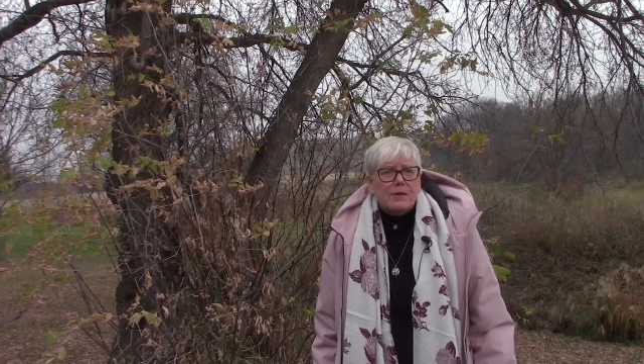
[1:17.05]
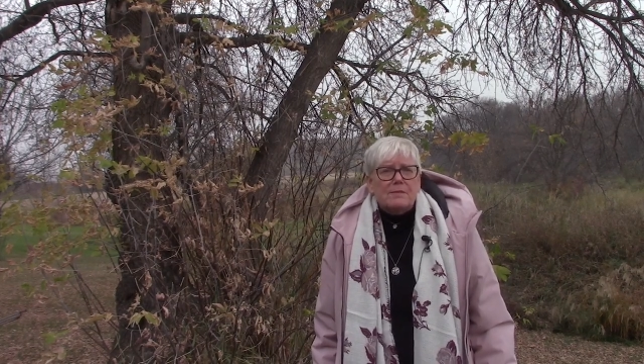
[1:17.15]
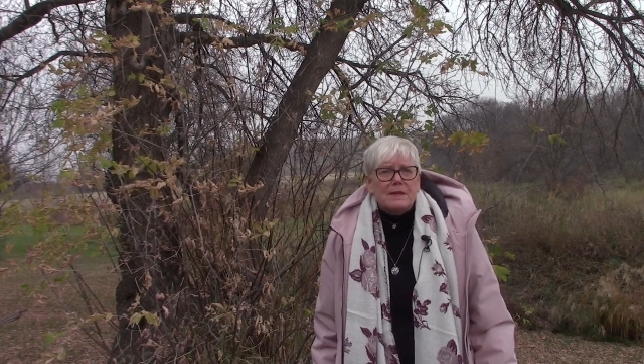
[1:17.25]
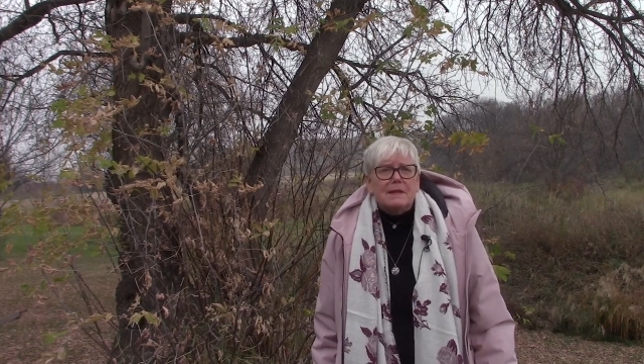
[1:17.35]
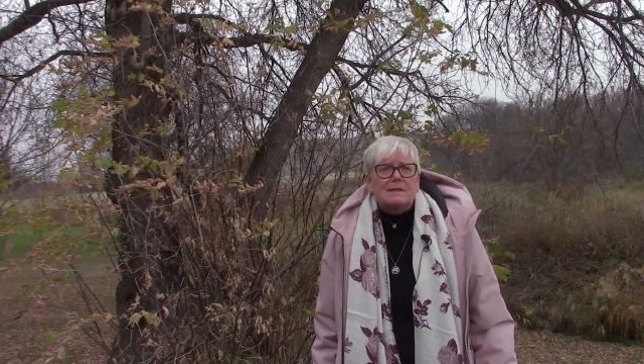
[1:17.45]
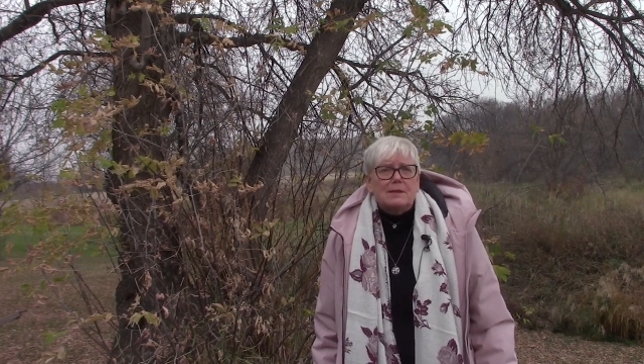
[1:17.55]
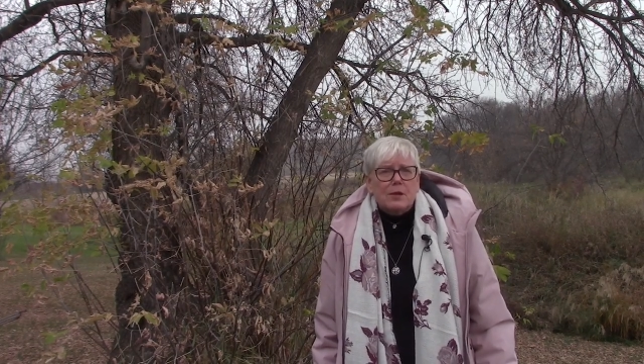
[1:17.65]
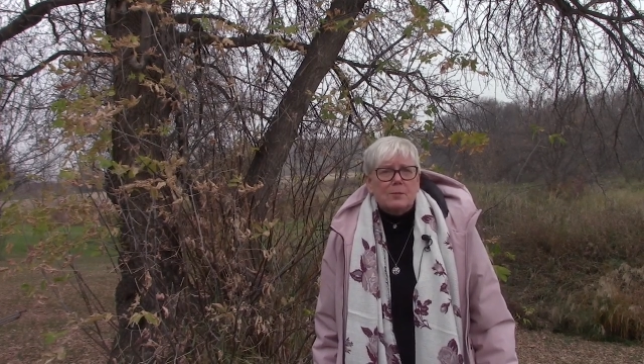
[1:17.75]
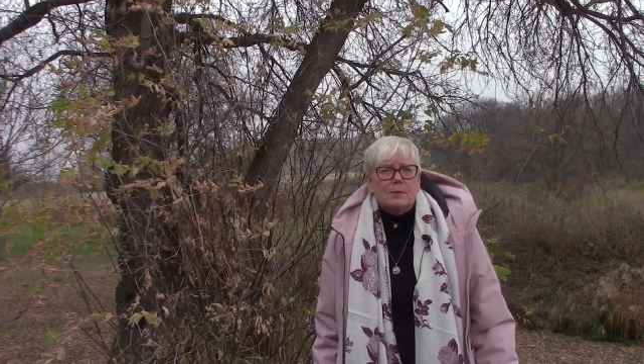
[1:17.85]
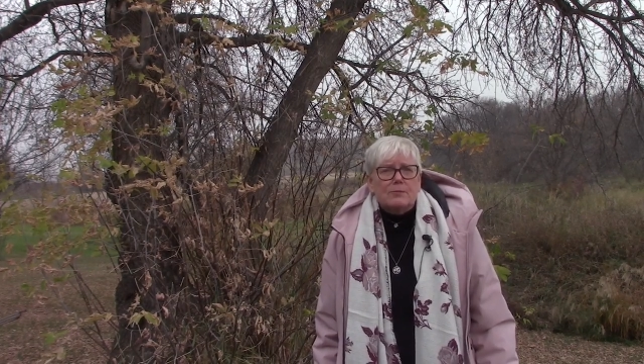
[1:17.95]
of these
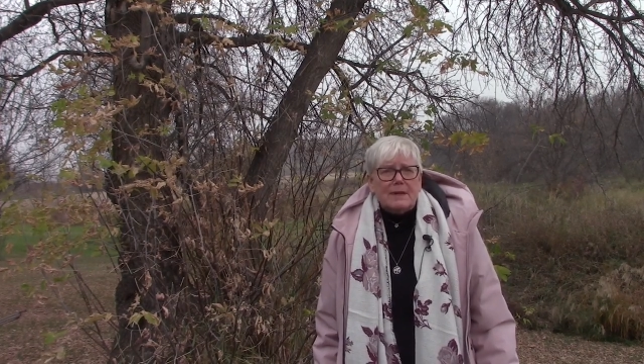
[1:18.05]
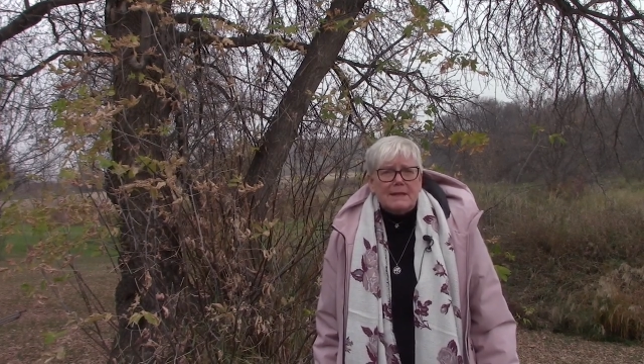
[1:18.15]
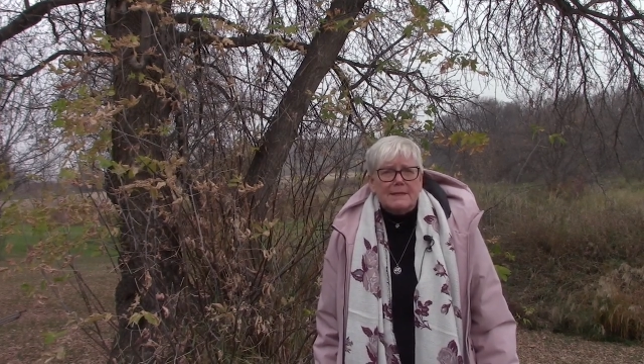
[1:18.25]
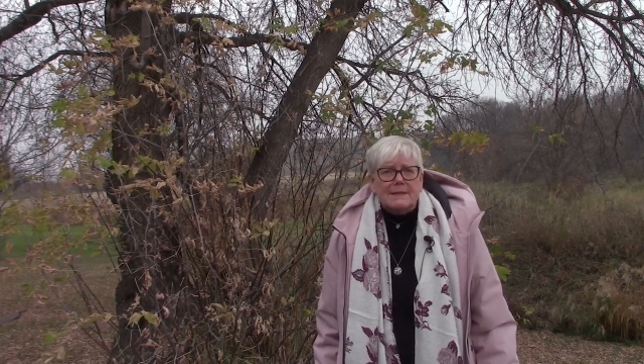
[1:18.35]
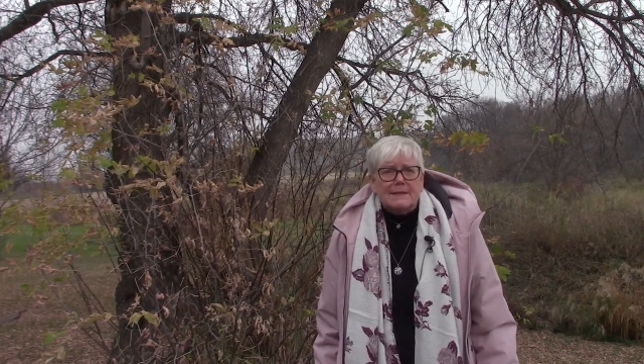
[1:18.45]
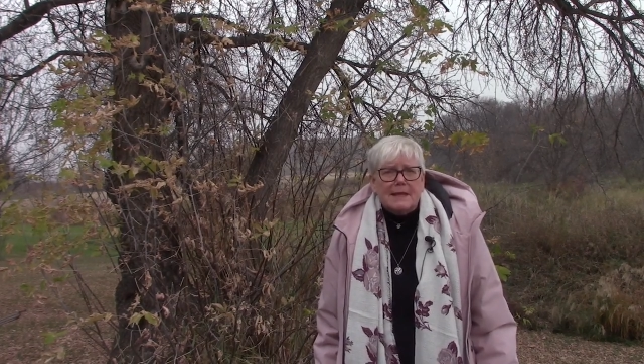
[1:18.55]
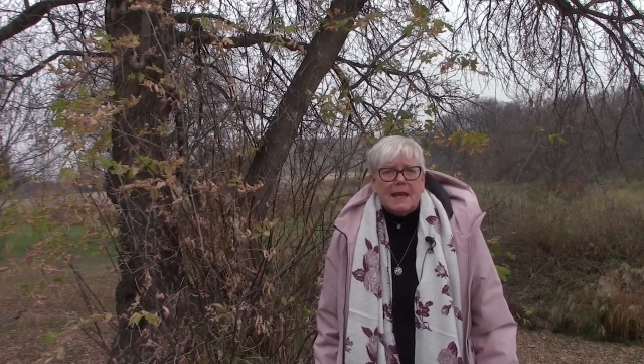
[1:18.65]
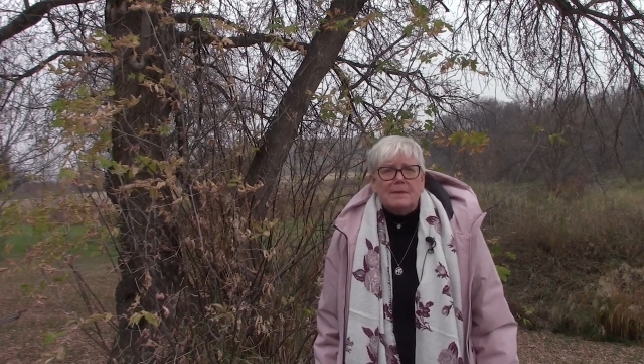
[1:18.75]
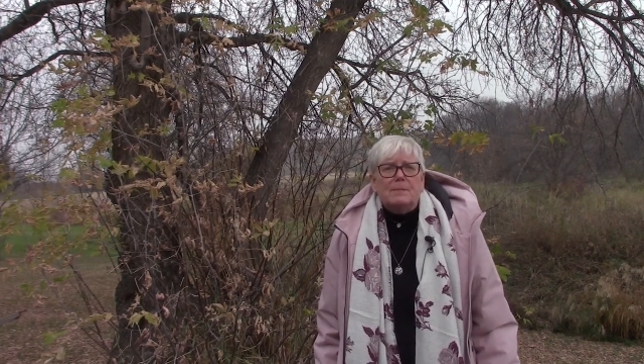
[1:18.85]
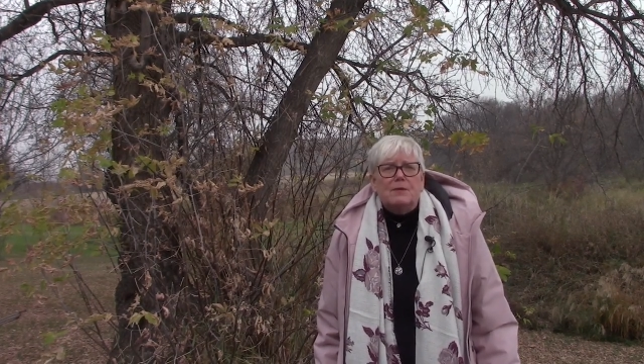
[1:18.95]
global risks
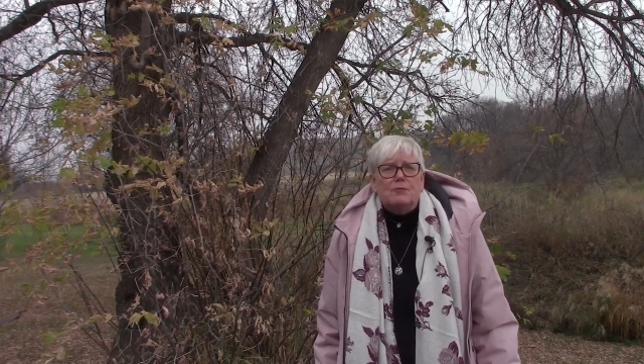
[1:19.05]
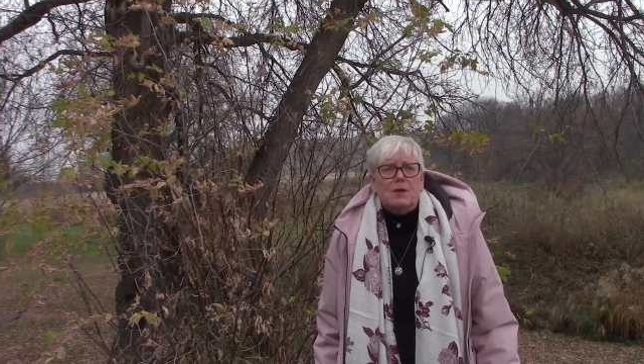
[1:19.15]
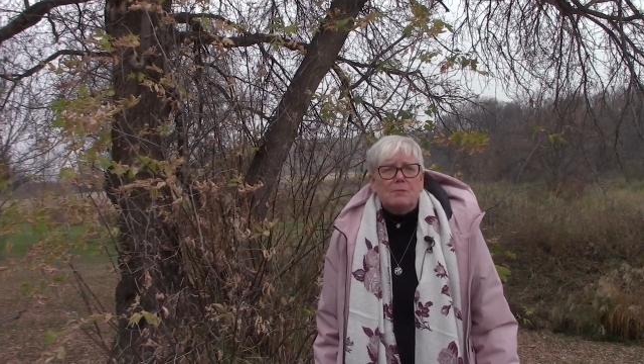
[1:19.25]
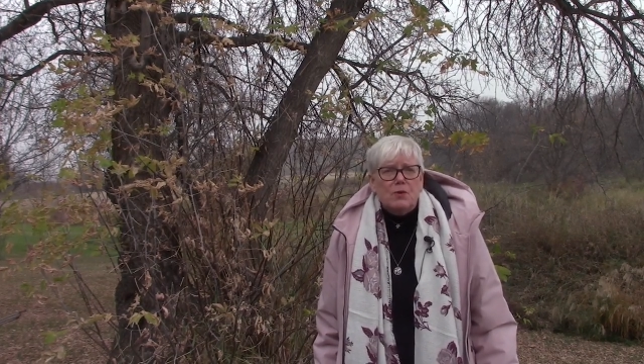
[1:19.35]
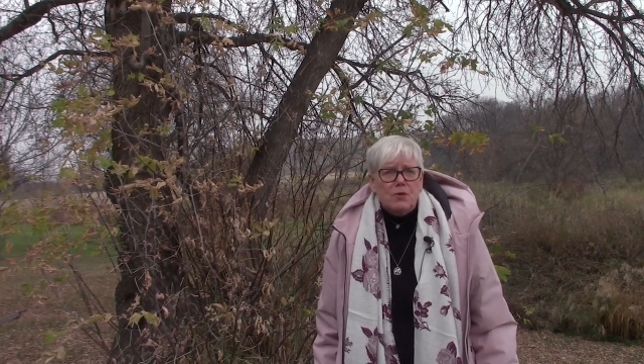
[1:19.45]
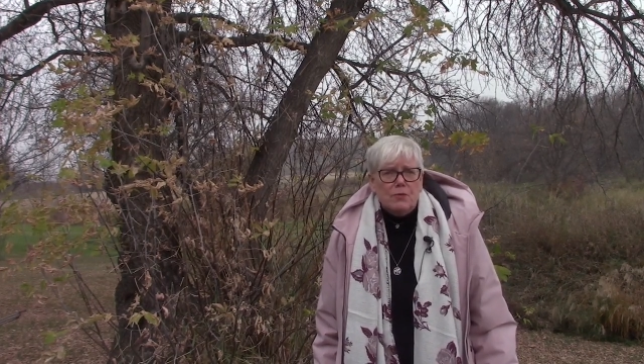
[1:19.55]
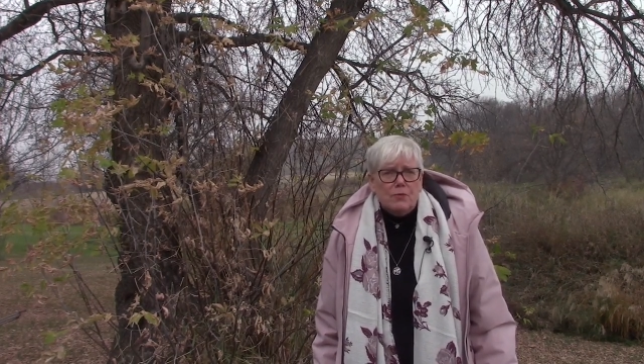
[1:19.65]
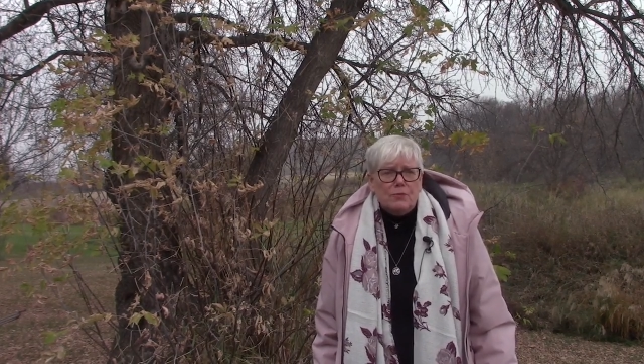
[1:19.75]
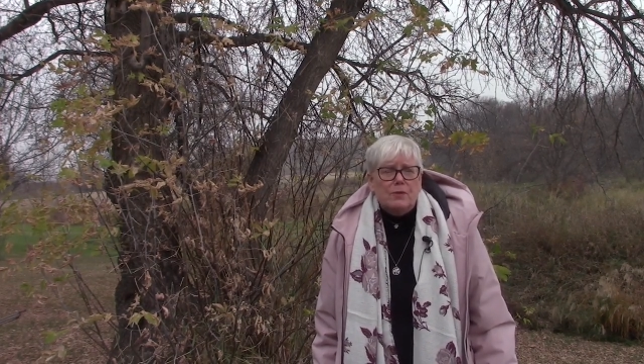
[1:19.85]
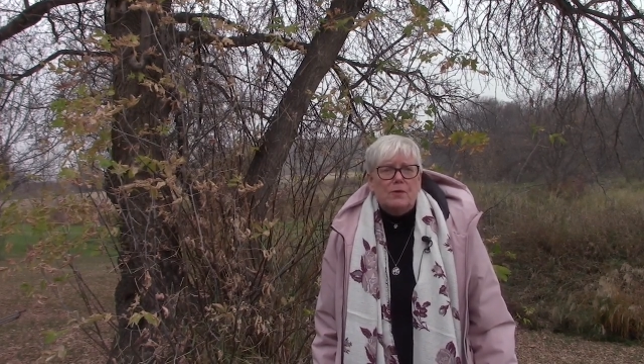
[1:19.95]
had been
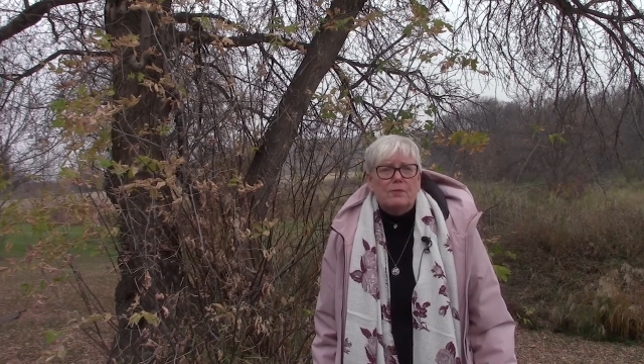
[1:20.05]
removed